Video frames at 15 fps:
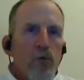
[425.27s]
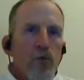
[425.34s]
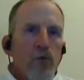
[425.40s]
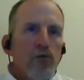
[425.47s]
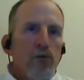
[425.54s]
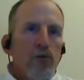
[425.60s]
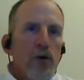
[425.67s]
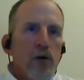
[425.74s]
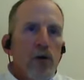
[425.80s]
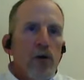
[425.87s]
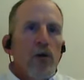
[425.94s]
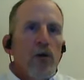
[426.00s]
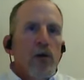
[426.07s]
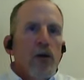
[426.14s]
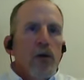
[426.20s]
We're
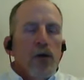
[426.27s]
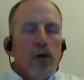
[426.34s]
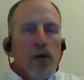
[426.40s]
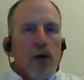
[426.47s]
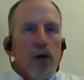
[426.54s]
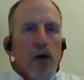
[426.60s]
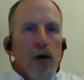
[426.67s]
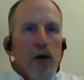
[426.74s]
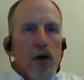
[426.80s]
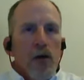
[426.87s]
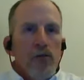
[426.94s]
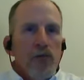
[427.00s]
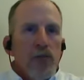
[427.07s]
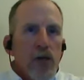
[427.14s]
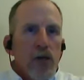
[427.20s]
still
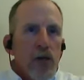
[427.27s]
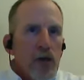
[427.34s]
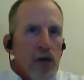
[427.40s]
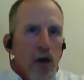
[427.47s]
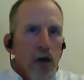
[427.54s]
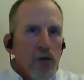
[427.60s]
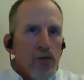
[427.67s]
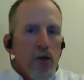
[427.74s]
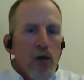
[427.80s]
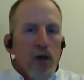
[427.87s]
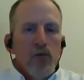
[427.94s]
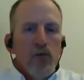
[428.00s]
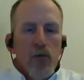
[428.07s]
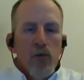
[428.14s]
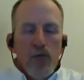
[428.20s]
seeking
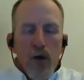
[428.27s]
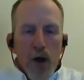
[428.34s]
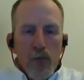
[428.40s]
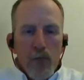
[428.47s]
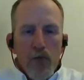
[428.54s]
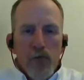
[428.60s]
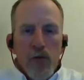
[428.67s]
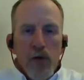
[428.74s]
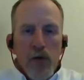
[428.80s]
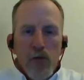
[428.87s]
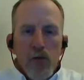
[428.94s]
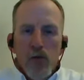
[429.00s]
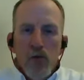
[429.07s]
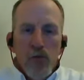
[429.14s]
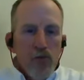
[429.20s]
contracts with fiber
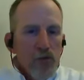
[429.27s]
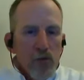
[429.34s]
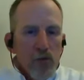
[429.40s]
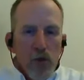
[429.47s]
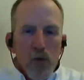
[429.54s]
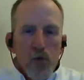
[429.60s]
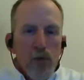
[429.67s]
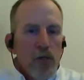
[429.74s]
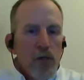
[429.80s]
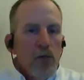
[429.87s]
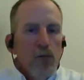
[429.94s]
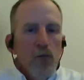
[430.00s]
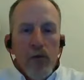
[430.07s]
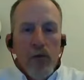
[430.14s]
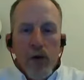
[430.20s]
vendors, just like we
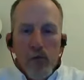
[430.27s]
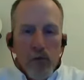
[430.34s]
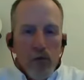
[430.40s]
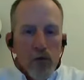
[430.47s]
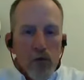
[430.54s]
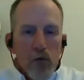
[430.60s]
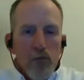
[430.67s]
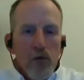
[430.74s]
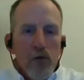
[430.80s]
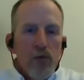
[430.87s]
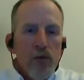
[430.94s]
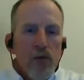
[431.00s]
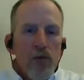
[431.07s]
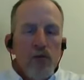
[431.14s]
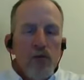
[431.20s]
did with other
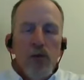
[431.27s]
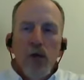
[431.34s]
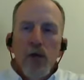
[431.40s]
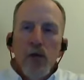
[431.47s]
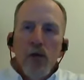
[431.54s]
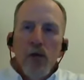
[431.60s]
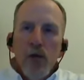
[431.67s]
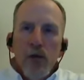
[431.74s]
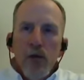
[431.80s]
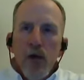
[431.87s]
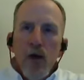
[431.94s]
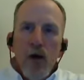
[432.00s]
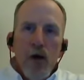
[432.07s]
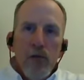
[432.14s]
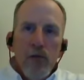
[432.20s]
services.
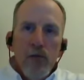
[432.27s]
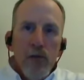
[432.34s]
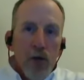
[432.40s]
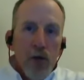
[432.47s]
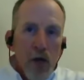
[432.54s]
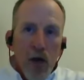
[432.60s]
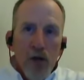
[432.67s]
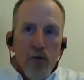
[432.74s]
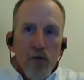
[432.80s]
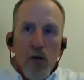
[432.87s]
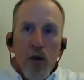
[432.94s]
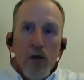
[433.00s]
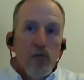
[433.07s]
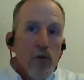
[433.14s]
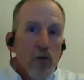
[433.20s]
The
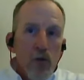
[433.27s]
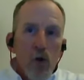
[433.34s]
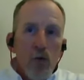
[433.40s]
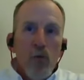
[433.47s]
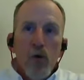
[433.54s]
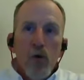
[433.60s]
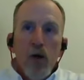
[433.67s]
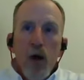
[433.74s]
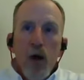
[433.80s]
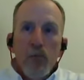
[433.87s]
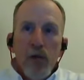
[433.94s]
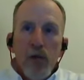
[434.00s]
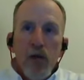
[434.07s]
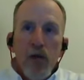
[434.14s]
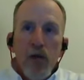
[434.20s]
contracts are a little more
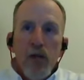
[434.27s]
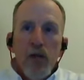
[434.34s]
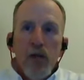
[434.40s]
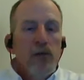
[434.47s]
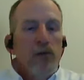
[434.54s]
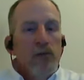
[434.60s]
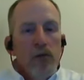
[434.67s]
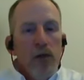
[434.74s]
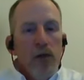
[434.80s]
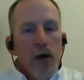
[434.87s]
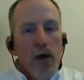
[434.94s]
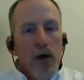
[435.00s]
complicated.